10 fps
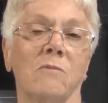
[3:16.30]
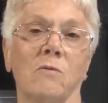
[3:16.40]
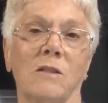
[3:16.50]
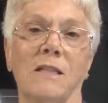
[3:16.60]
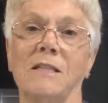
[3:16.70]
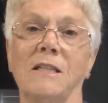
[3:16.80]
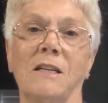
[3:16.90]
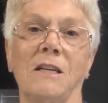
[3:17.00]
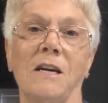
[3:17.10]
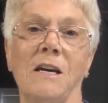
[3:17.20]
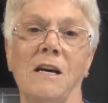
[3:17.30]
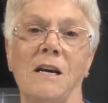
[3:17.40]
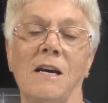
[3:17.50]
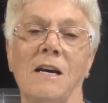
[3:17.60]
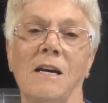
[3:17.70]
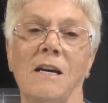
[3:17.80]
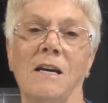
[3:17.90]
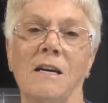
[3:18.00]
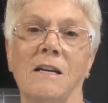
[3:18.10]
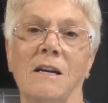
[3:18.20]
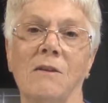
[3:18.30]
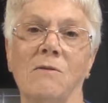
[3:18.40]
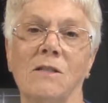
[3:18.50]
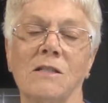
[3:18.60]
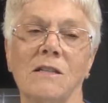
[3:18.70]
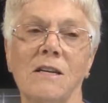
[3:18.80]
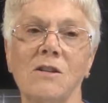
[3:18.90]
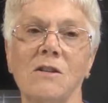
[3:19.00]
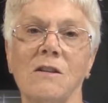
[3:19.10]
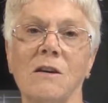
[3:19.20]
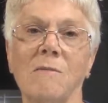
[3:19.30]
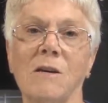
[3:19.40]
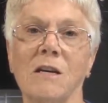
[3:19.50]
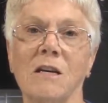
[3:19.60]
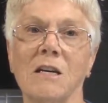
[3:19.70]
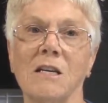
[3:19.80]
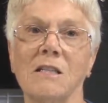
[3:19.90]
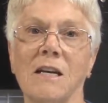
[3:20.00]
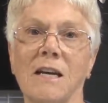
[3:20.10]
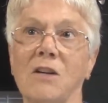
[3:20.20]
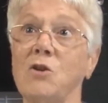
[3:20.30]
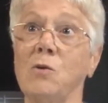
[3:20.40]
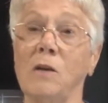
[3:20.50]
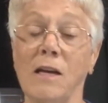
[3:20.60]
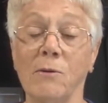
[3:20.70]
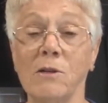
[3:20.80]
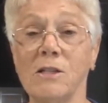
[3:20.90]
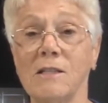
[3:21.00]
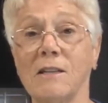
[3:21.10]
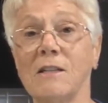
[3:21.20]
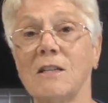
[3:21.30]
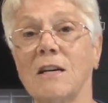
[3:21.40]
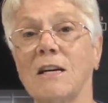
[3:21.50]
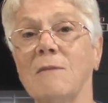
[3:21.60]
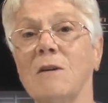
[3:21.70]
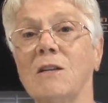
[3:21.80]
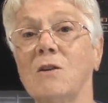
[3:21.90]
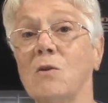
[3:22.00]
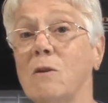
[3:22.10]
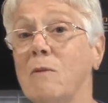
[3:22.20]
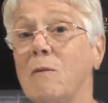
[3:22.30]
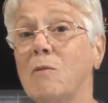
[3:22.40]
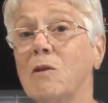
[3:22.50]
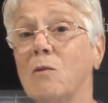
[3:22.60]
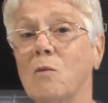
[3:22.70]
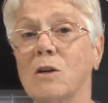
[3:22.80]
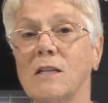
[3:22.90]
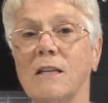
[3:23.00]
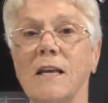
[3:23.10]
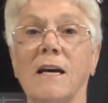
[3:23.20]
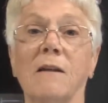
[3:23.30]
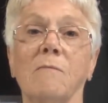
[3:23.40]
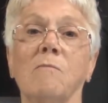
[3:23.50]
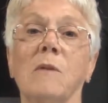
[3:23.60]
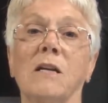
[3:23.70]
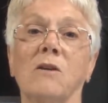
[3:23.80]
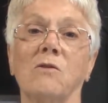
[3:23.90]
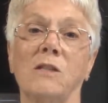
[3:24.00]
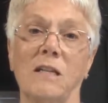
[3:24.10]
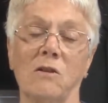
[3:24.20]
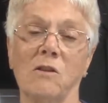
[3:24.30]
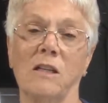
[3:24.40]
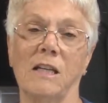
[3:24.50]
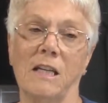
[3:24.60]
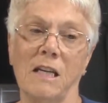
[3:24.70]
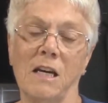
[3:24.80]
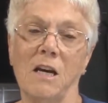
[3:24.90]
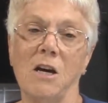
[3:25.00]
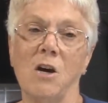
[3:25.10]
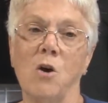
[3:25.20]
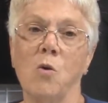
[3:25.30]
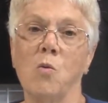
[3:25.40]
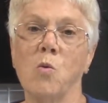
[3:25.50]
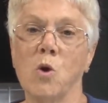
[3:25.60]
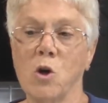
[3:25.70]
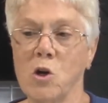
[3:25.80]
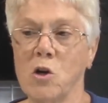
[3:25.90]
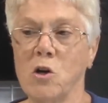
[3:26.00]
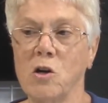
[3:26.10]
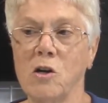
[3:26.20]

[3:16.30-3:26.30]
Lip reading: D.C. And I was stationed there because I had two languages at the time, and the only people that worked in that medical dental clinic were